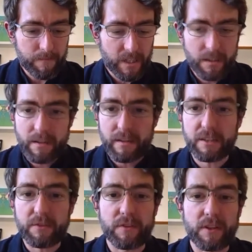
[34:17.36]

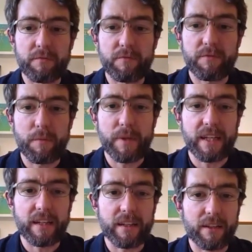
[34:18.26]
Thanks for
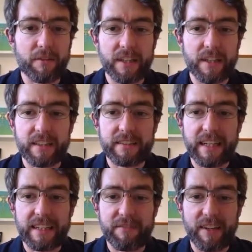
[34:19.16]
being a lovely and
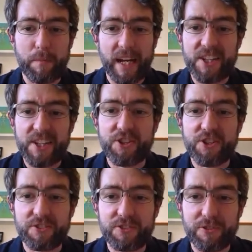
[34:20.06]
attentive and
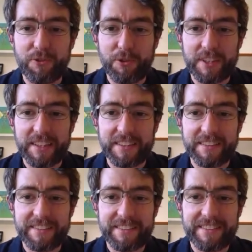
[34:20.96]
patient
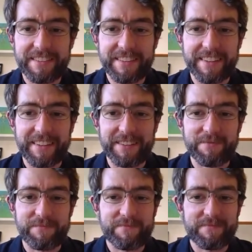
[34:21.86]
audience.
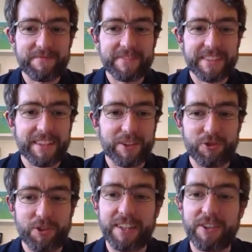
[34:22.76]
I'll
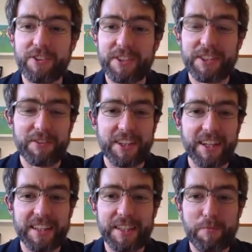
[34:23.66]
try not to do a
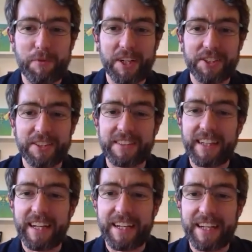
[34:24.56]
Dalek impression
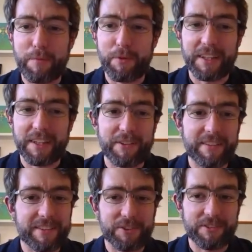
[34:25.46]
at any point
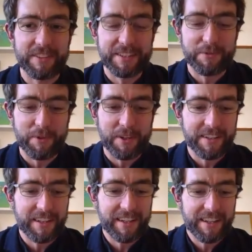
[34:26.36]
during this one.
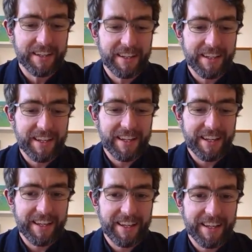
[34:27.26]

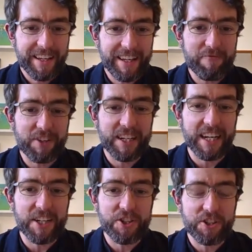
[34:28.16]

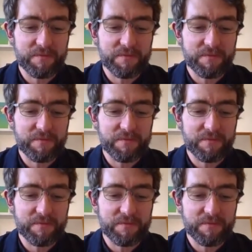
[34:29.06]
Invocation.